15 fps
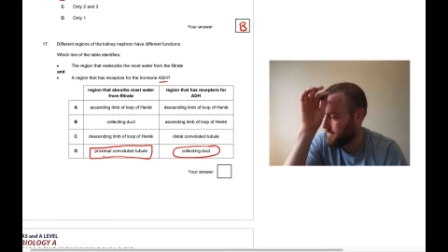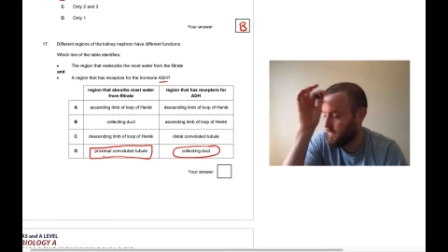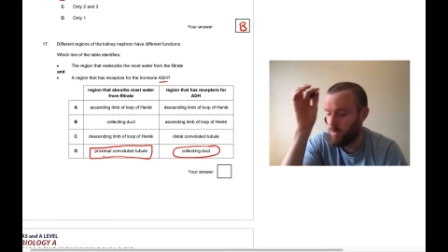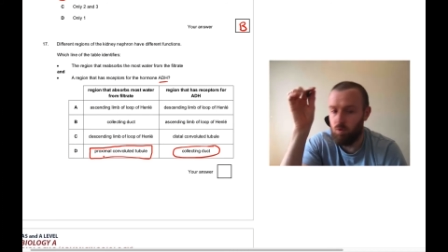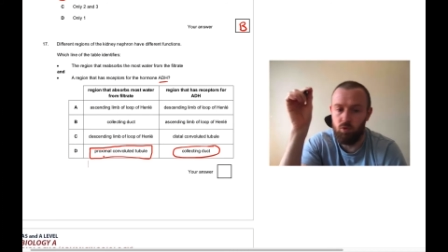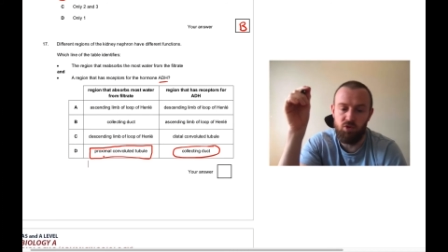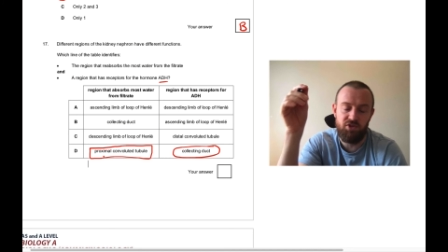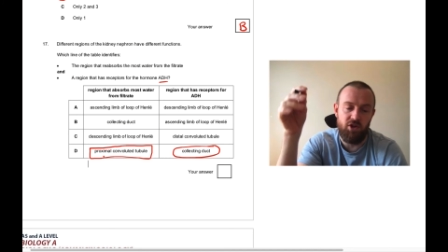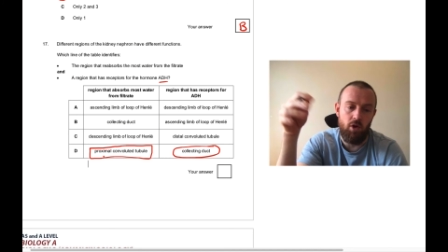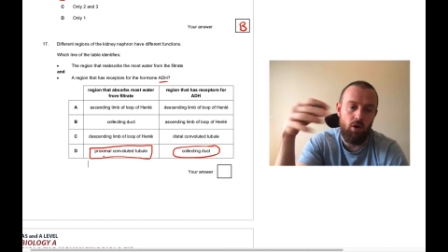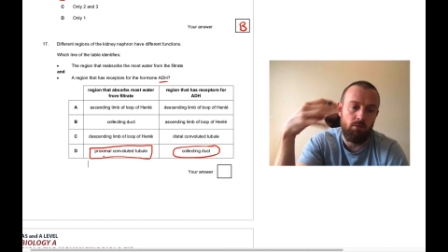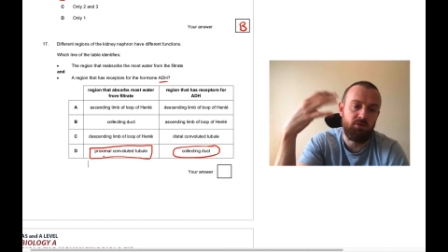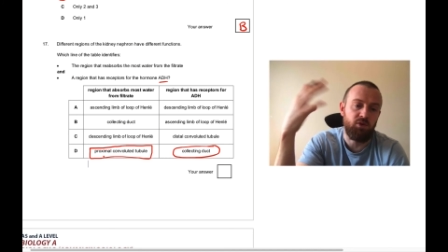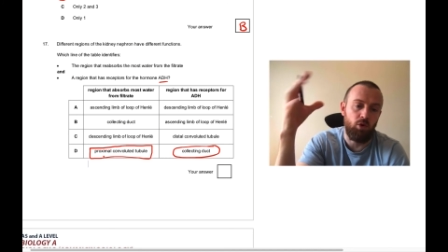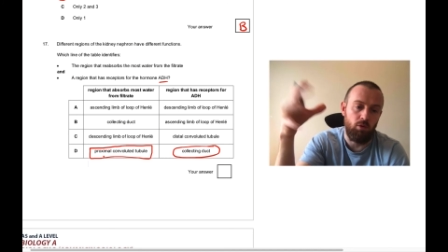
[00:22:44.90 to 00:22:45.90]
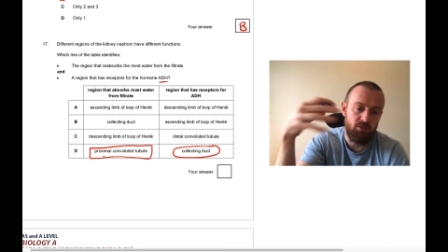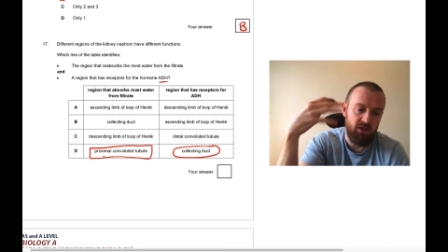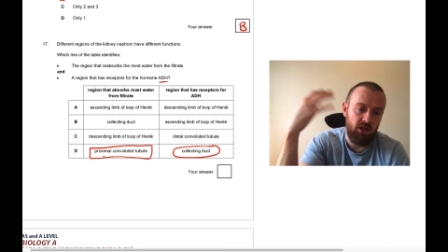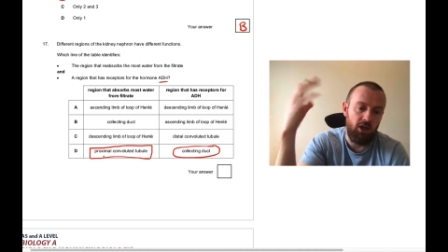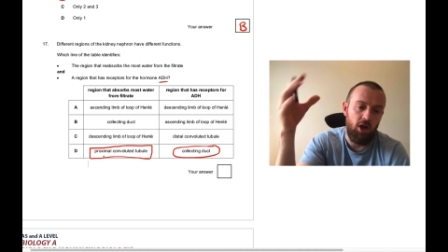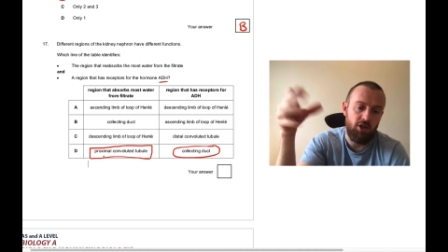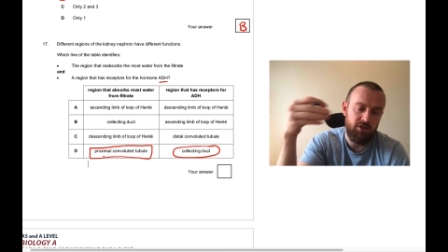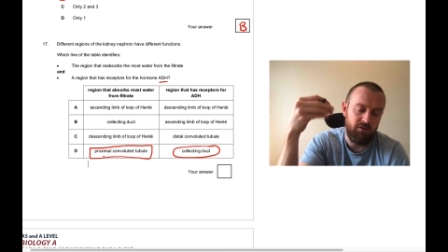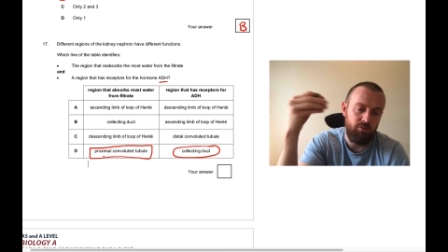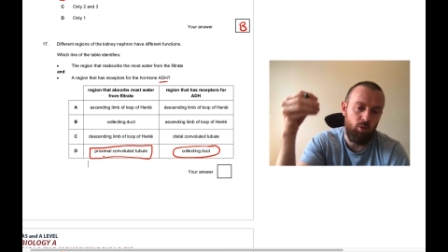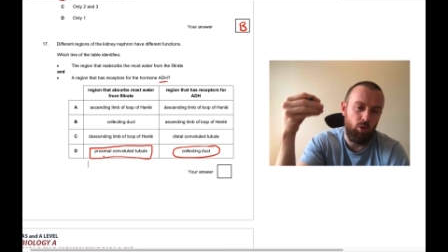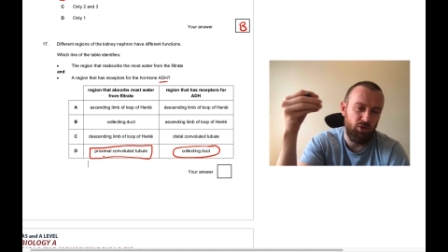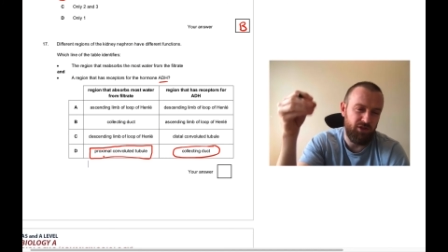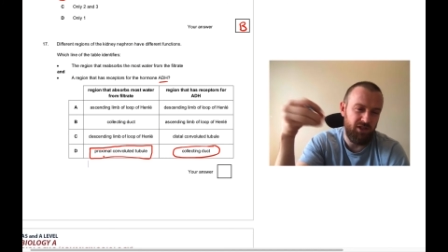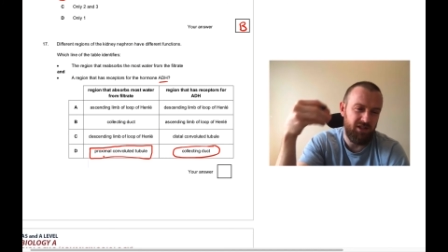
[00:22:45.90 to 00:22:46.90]
also absorbs a lot of
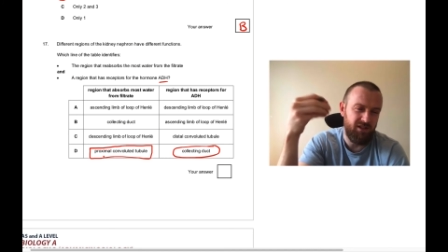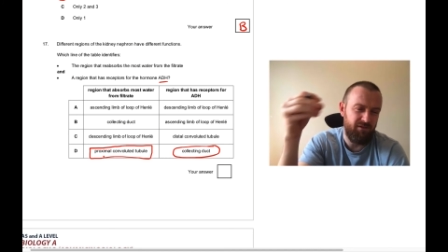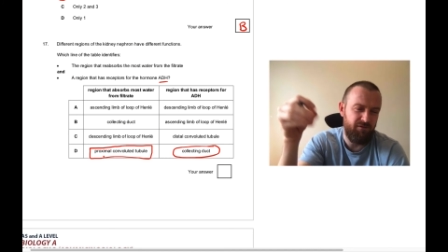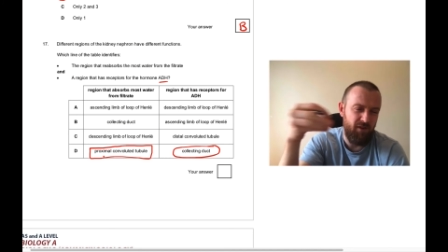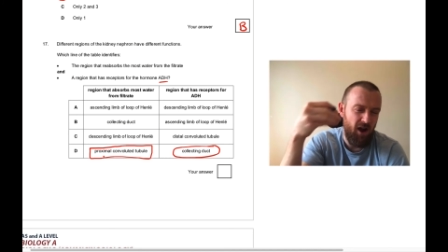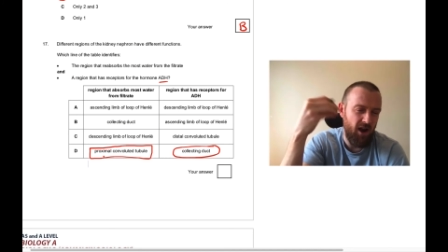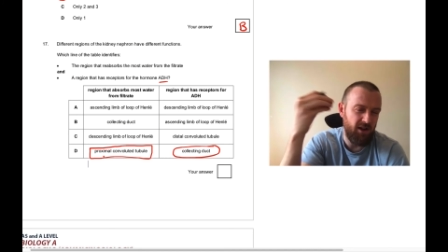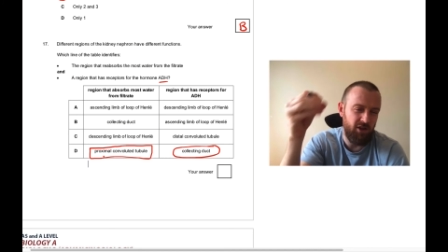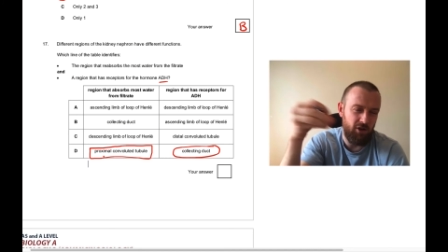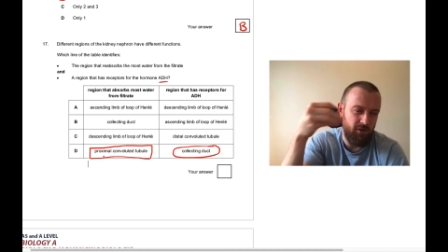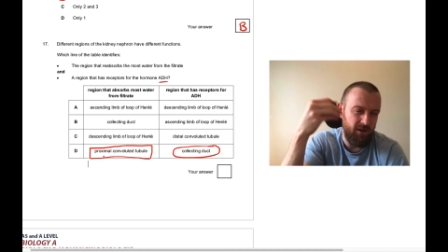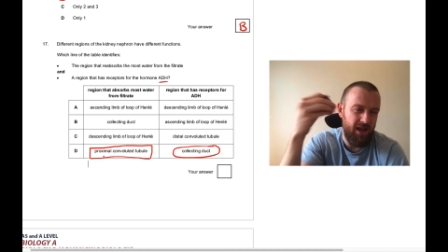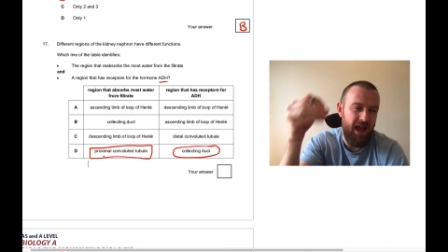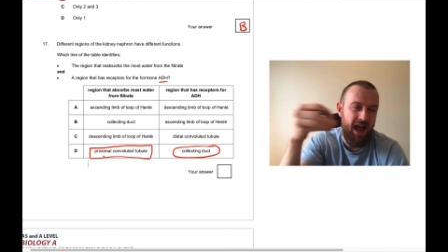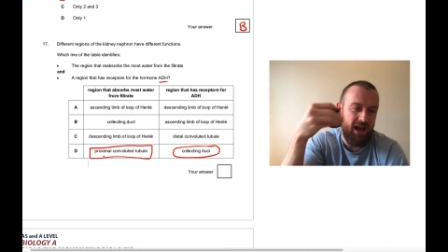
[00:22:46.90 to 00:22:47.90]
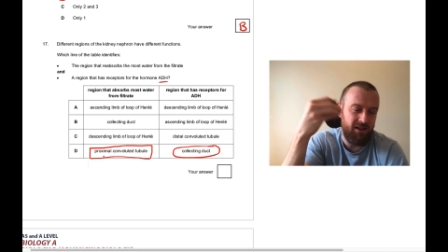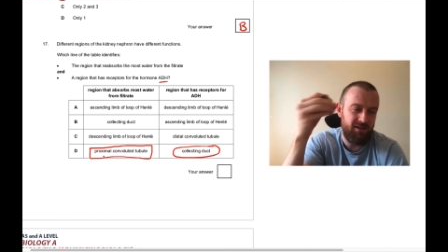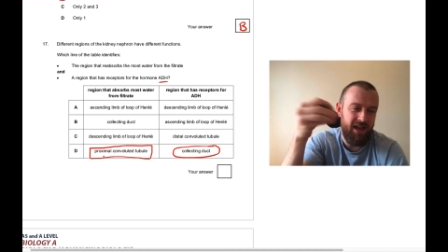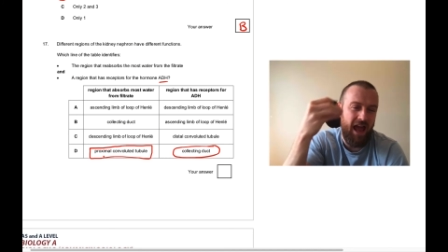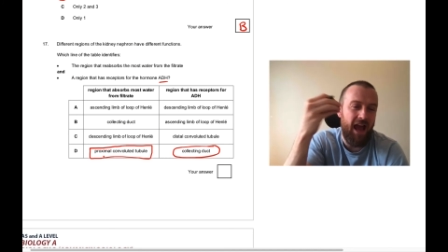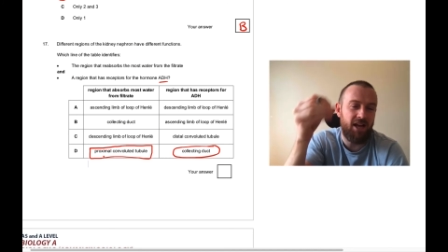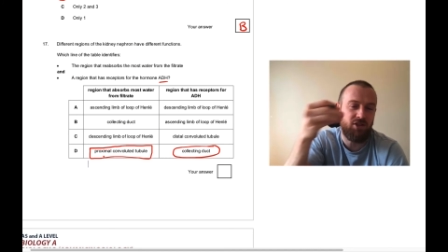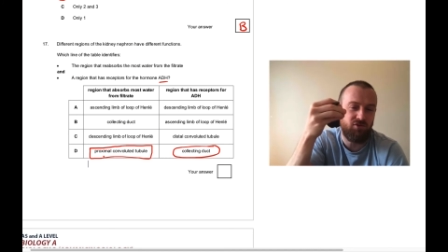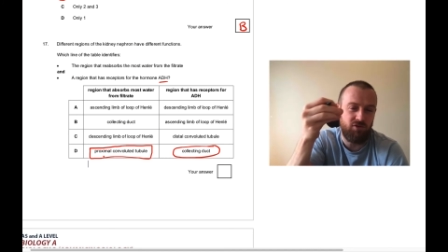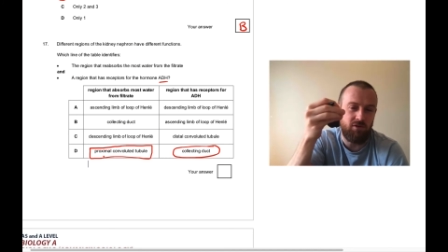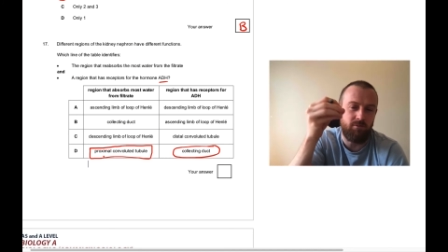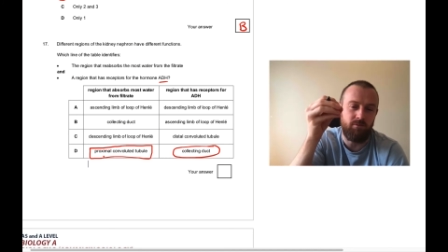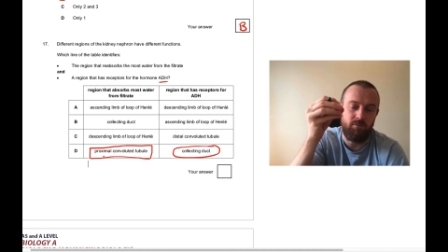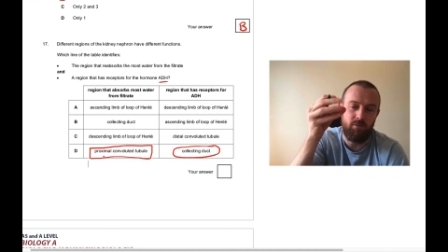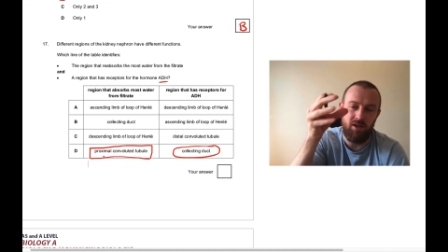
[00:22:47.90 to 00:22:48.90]
water. The extra
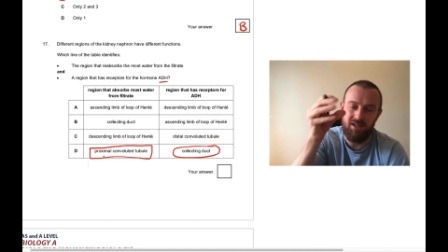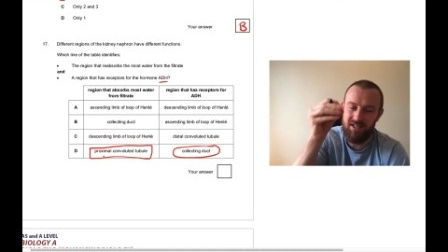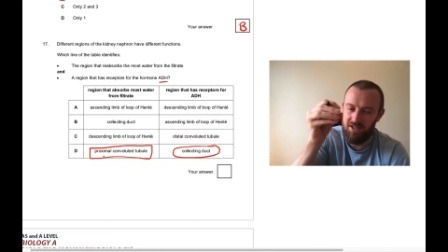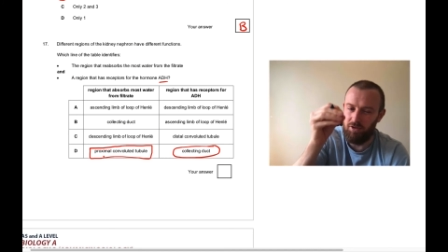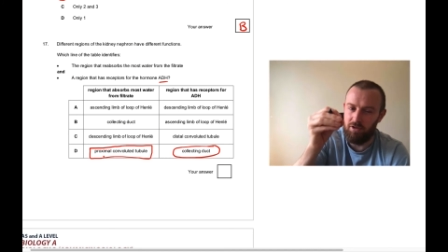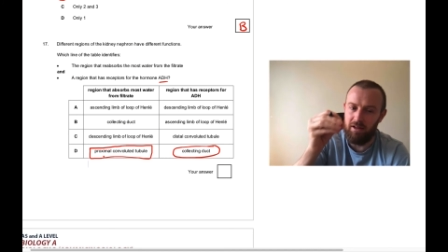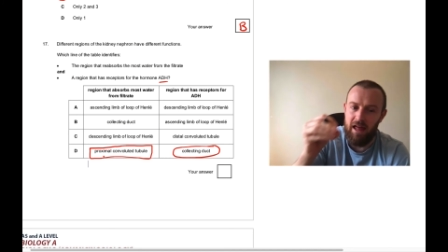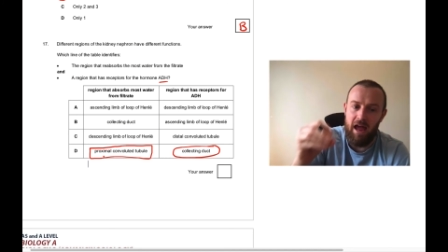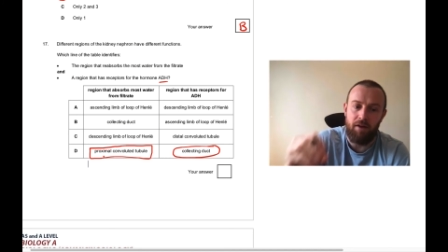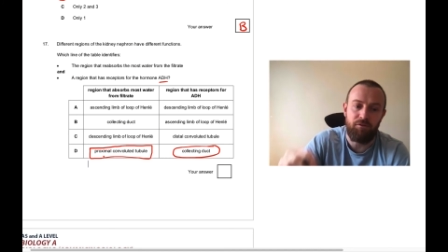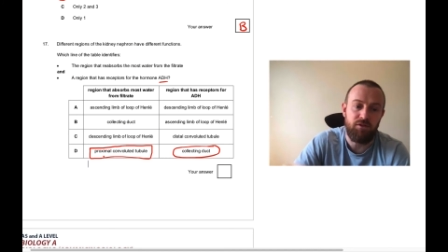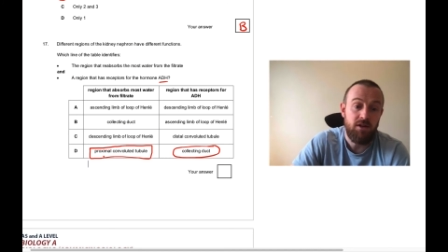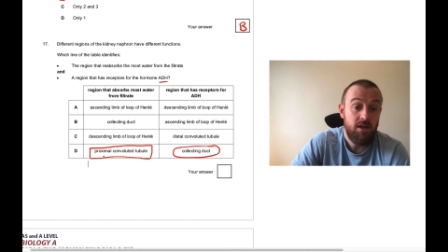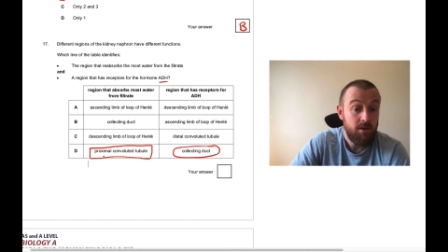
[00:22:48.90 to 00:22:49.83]
that's still left.